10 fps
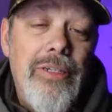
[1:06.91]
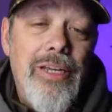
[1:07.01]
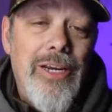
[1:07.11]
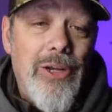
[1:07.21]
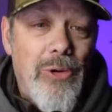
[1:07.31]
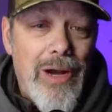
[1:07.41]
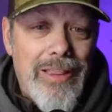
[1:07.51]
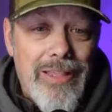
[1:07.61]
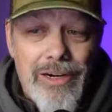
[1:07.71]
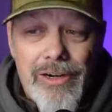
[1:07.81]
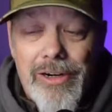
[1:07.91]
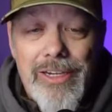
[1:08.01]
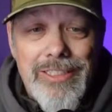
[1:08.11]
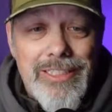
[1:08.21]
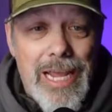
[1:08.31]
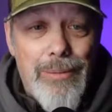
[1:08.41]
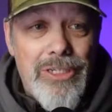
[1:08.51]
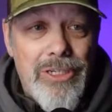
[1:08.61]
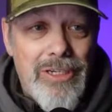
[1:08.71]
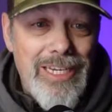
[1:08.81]
and go out there, establish
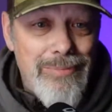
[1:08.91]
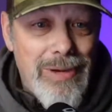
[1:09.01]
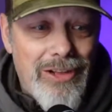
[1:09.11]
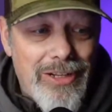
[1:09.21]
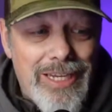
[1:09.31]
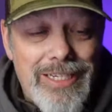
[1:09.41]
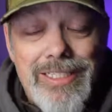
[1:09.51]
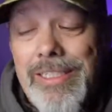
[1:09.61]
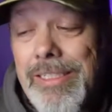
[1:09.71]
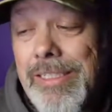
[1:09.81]
an email list,